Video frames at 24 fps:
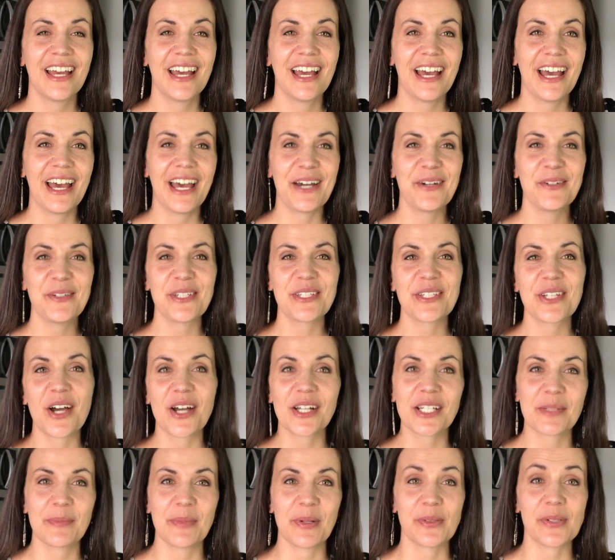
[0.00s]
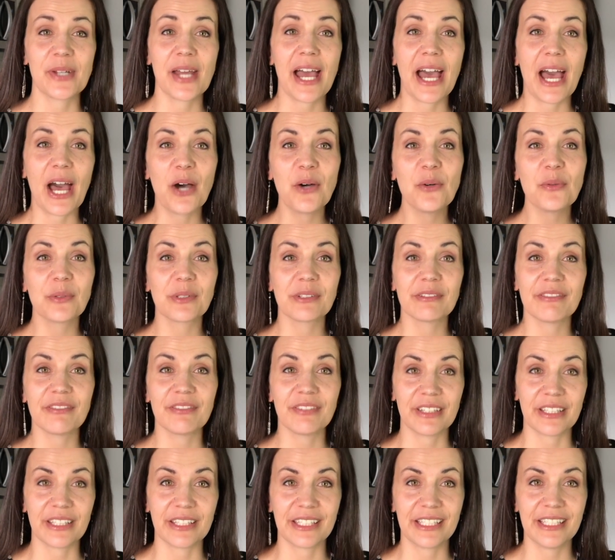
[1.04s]
how to talk about how we're
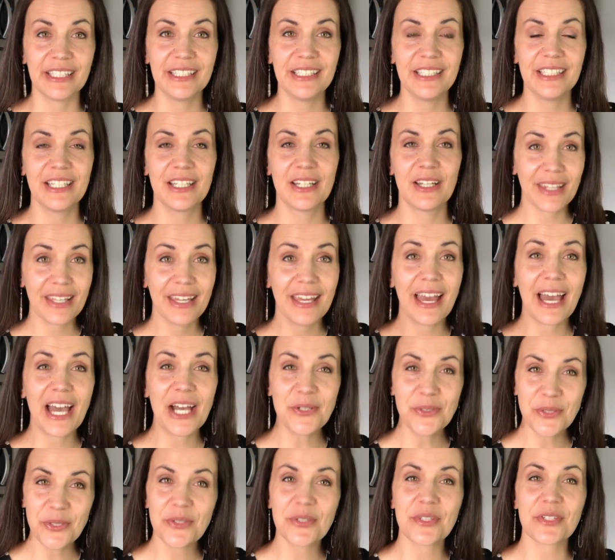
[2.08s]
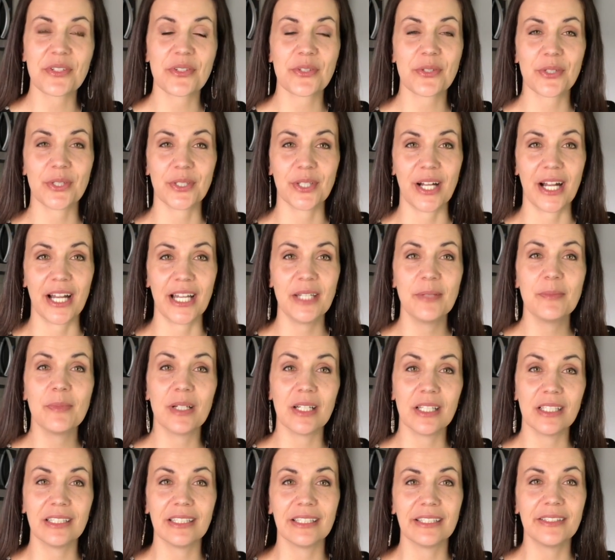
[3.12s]
feeling, how to describe a
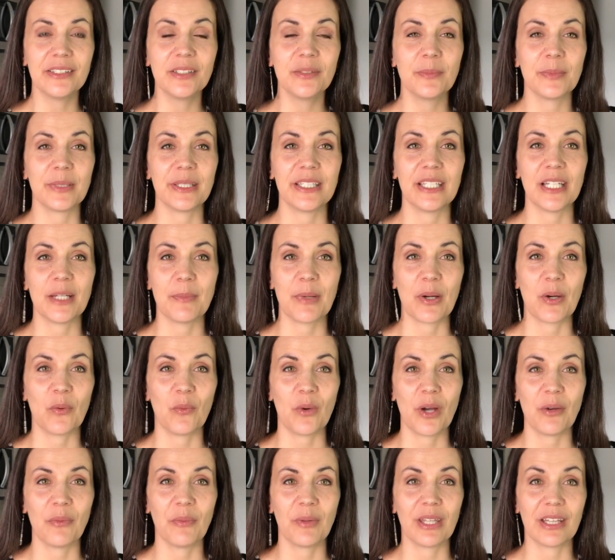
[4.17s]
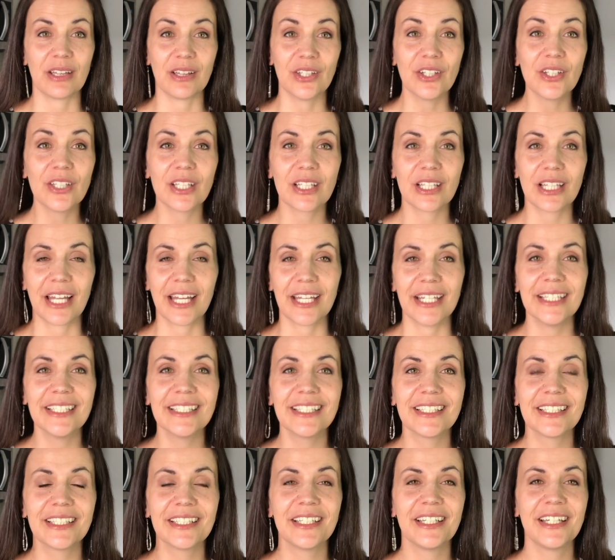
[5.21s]
little bit about what we look like,
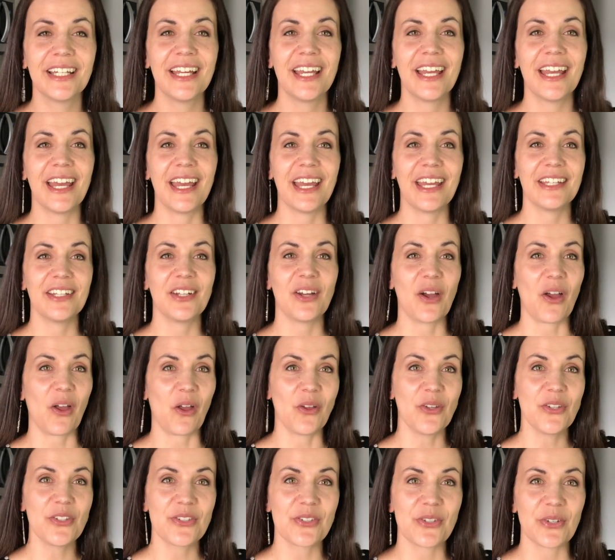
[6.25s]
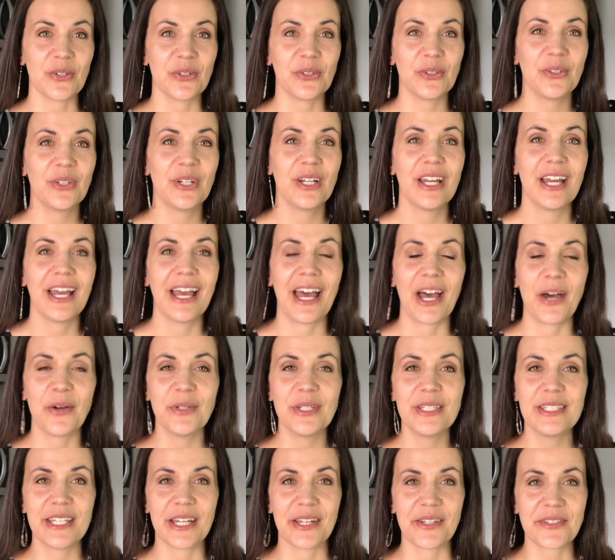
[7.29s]
and also how to
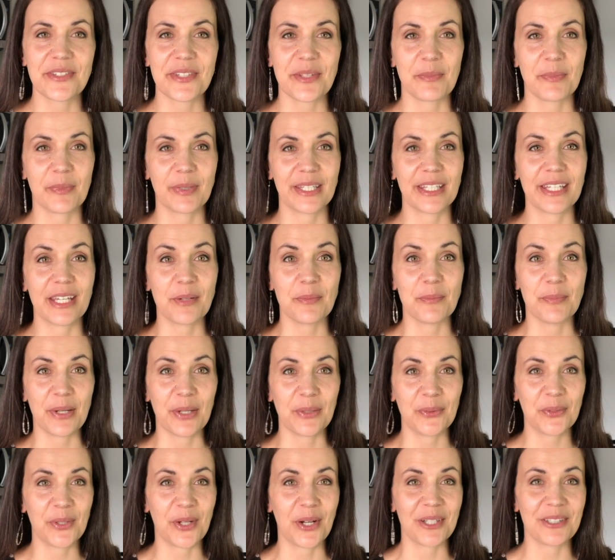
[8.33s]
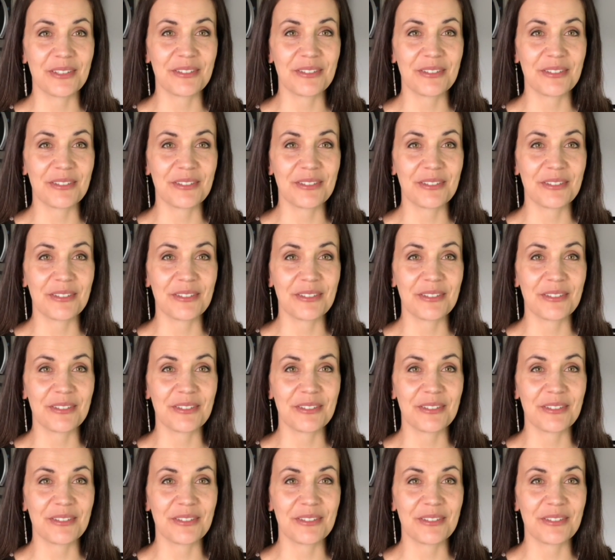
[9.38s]
tell somebody about our